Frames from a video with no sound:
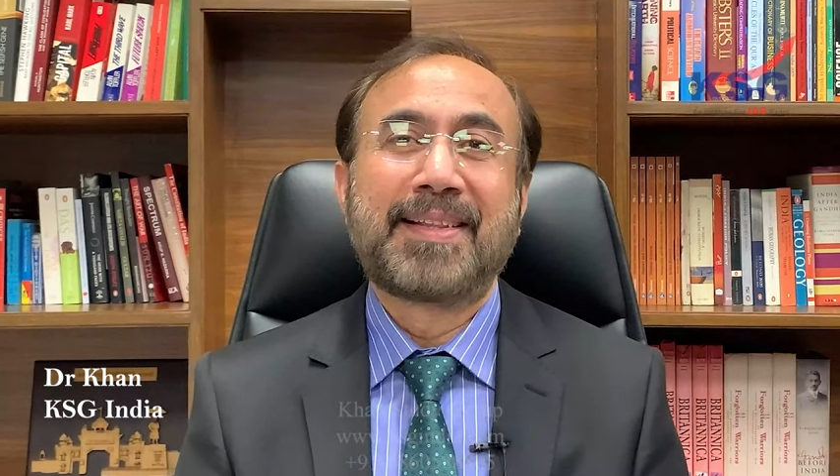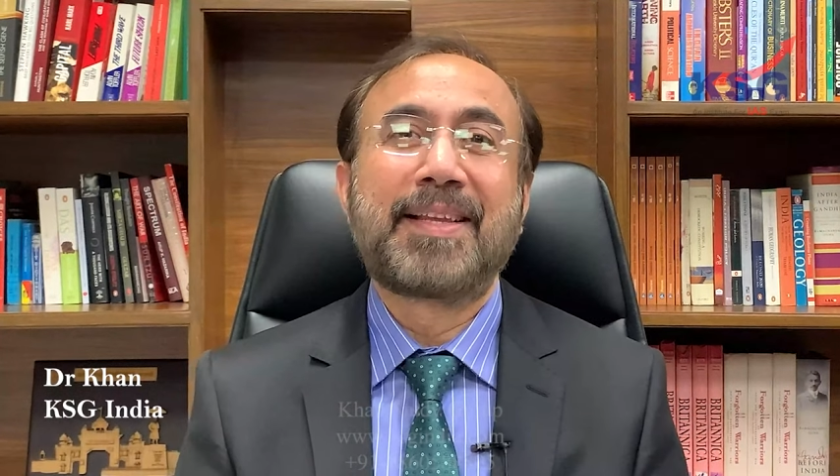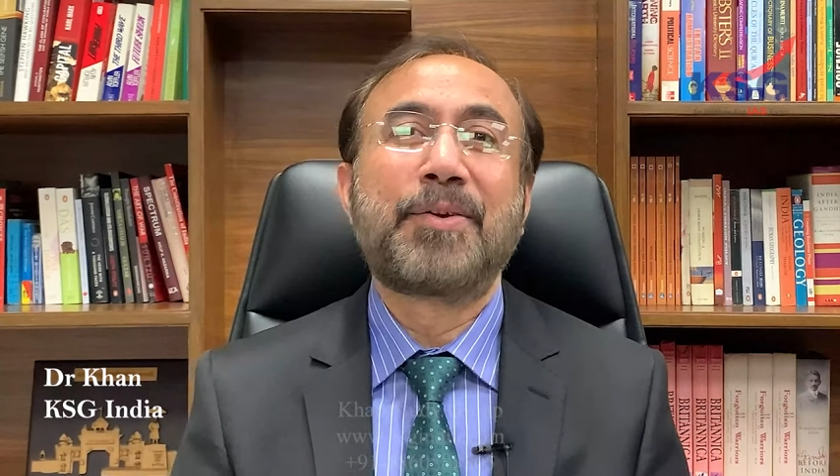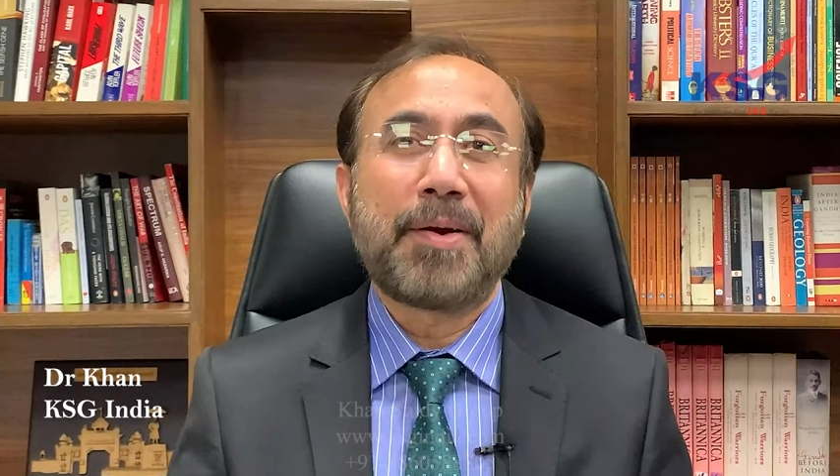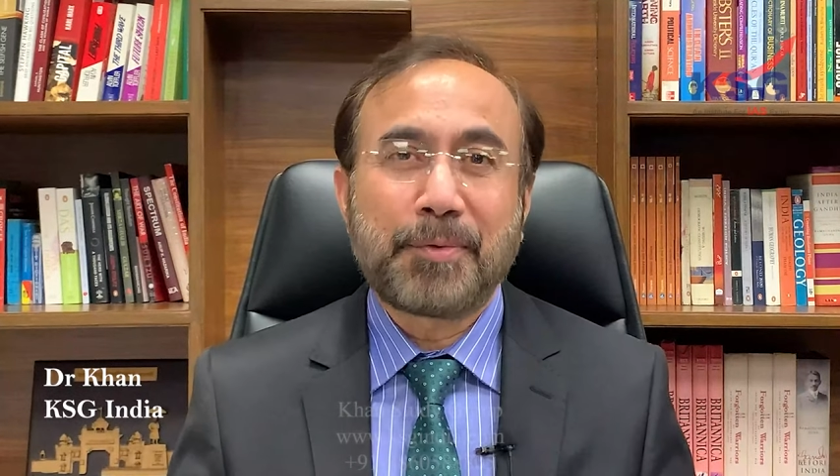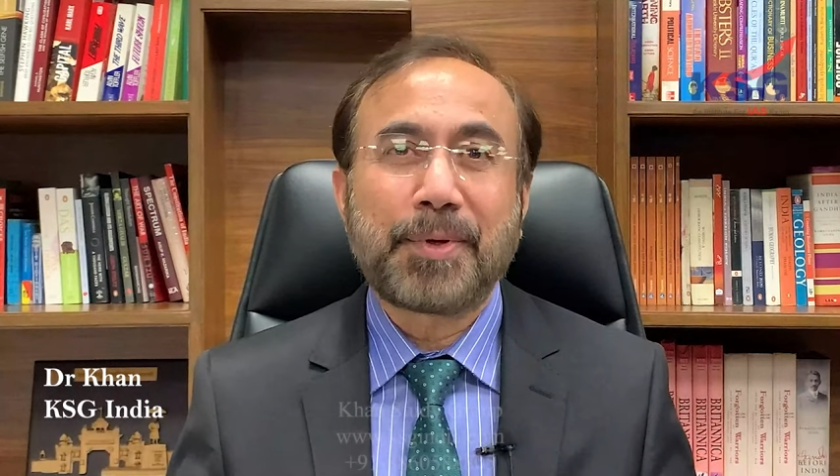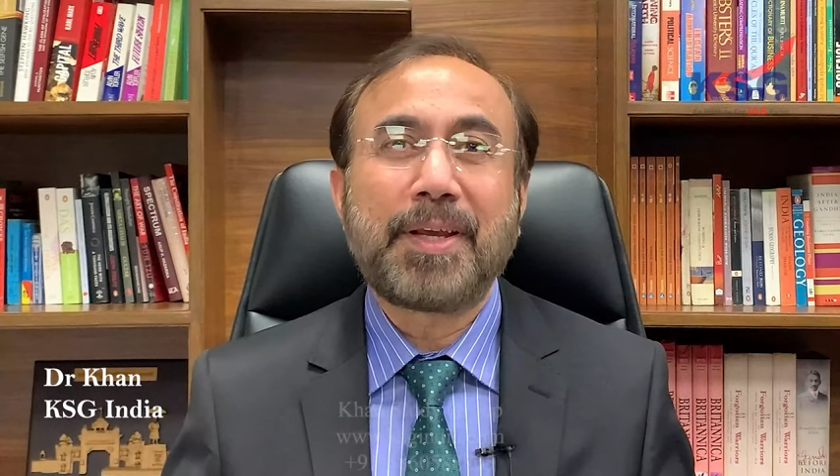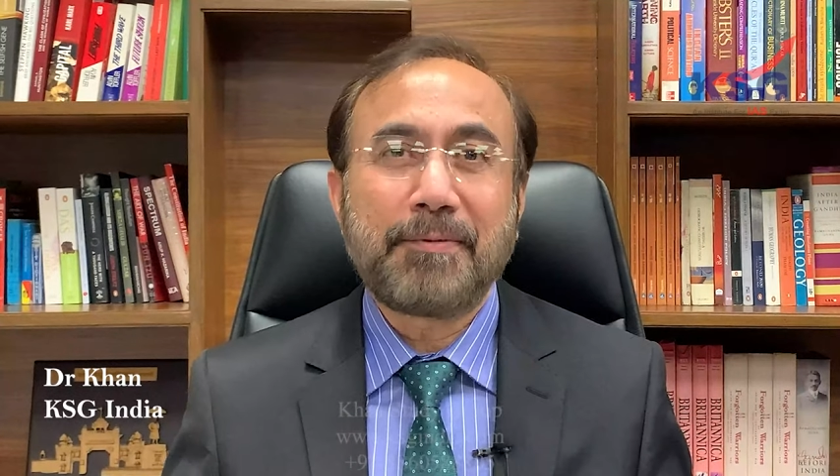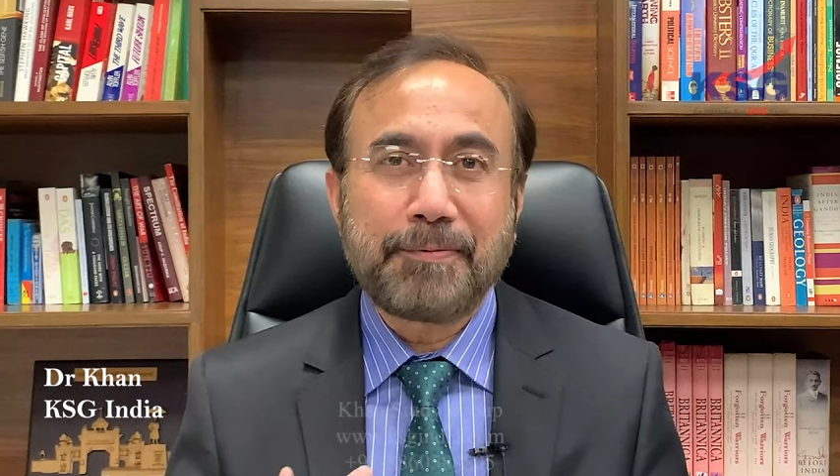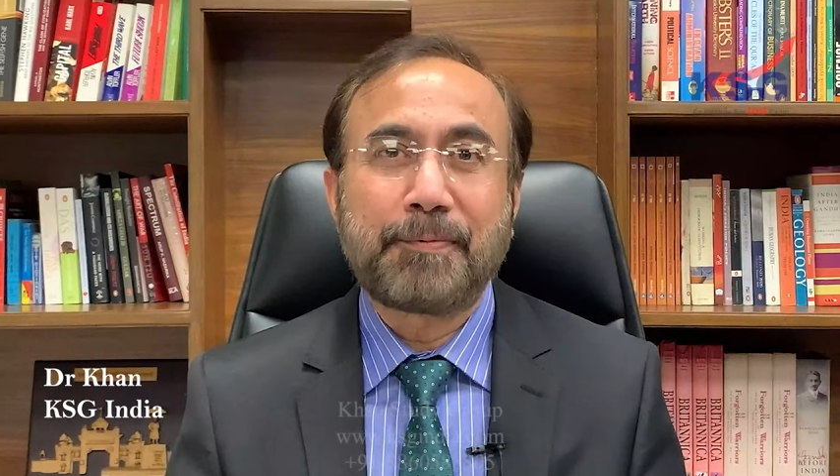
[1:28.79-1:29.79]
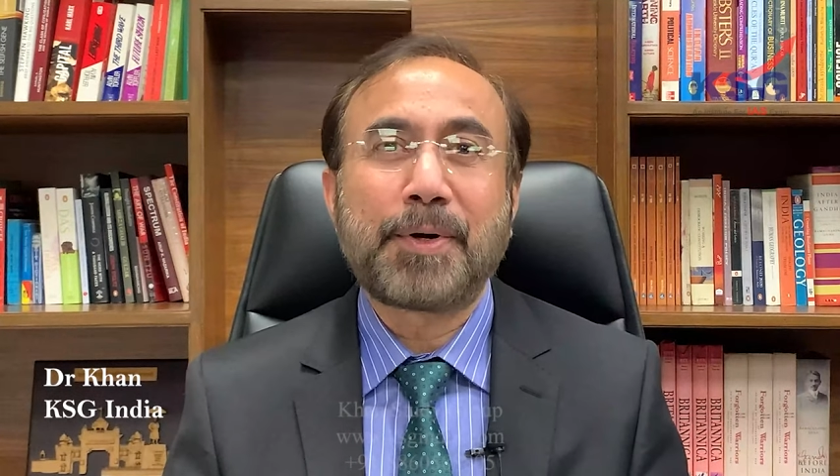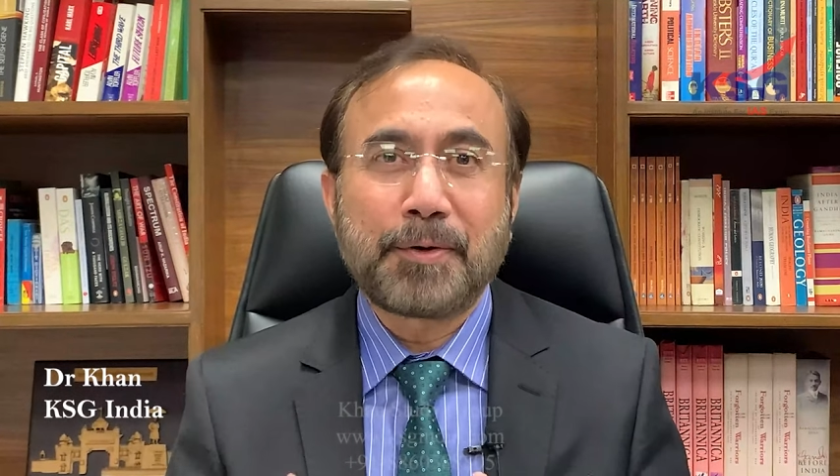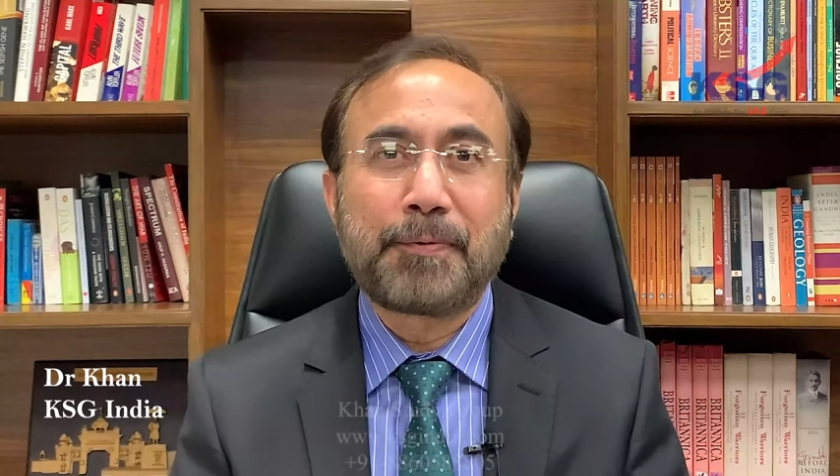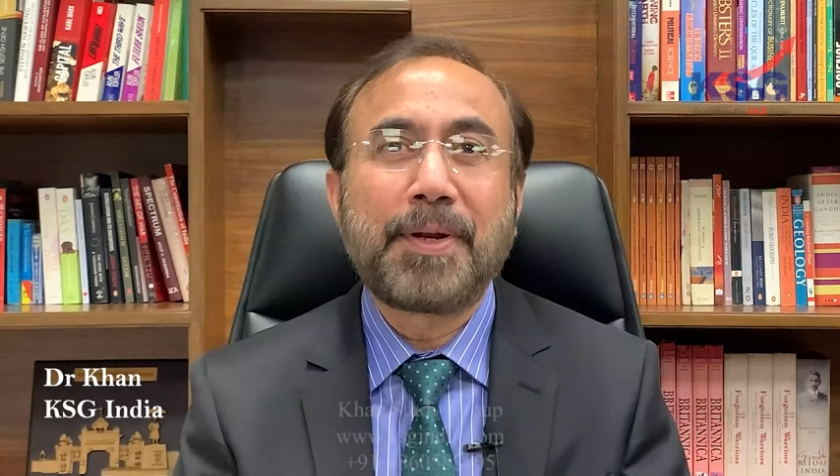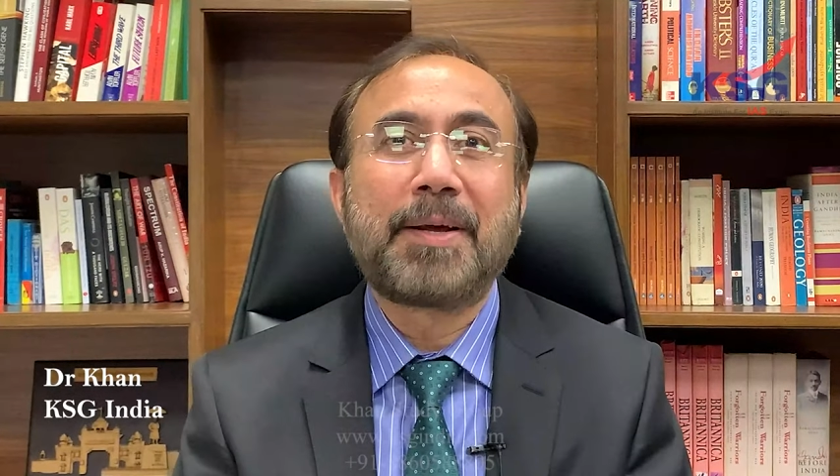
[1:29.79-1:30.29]
then you have to give what
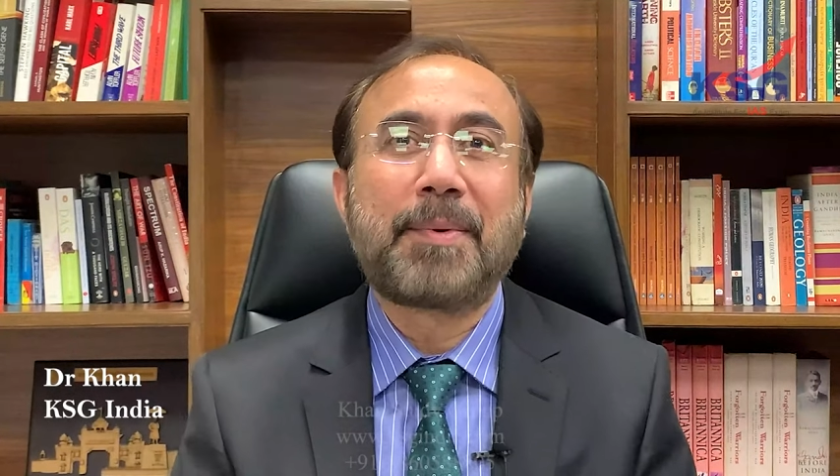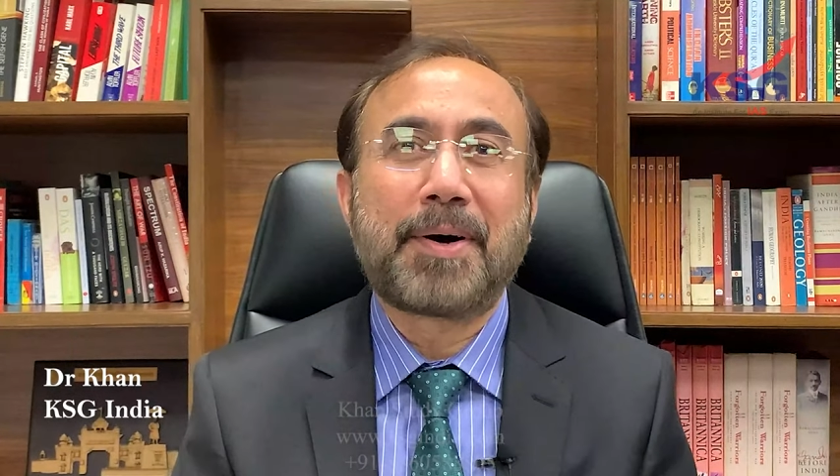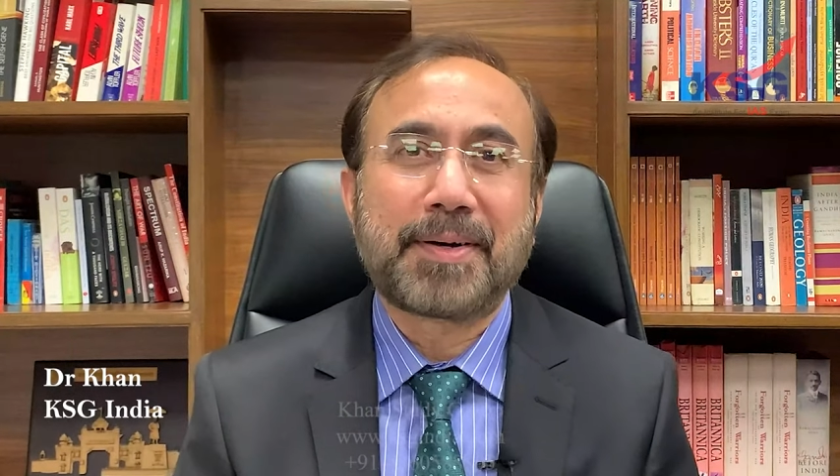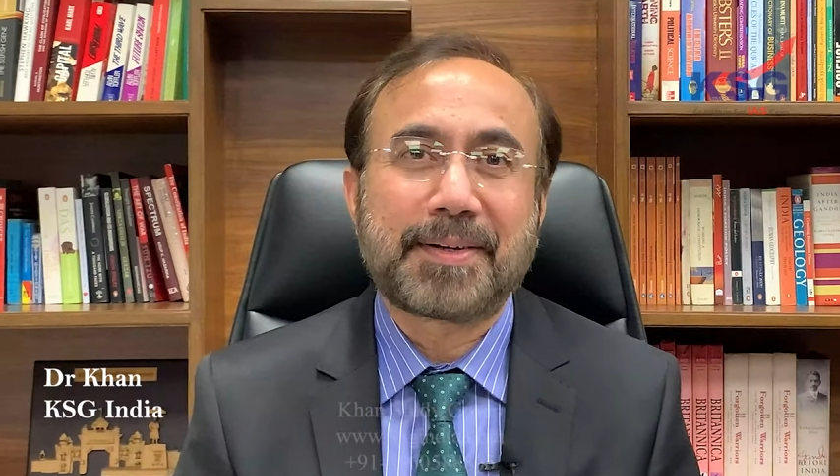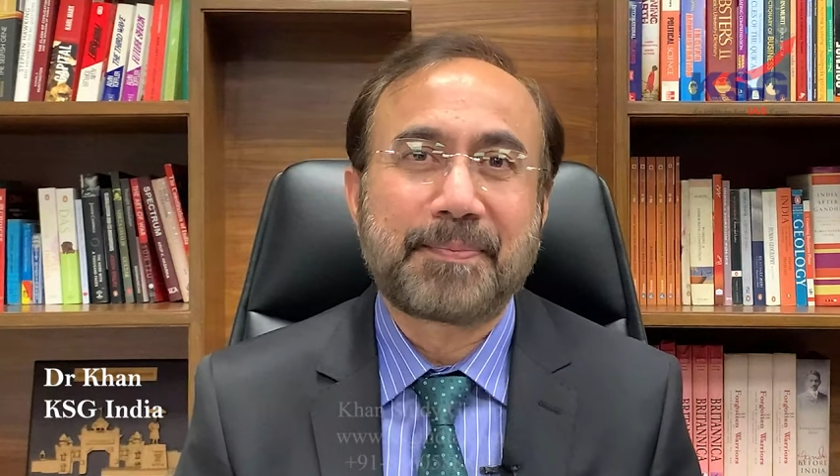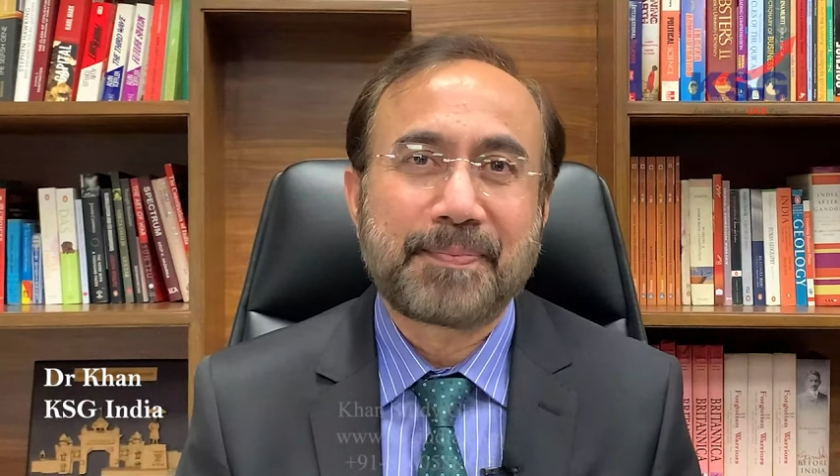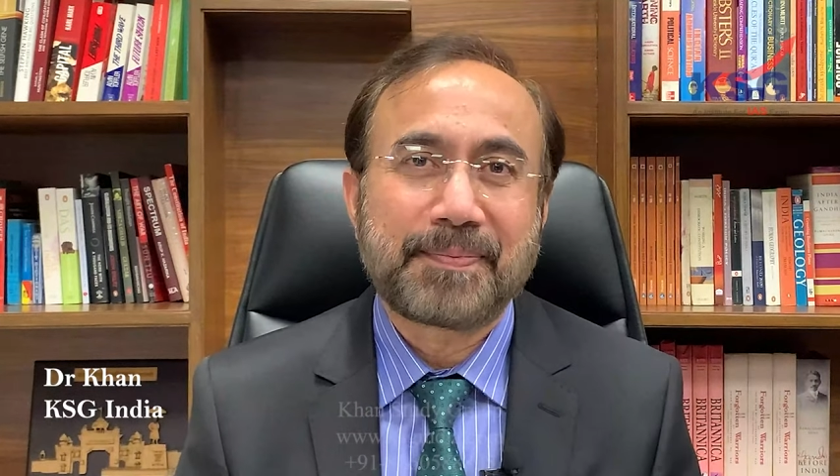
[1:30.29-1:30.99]
you feel about it.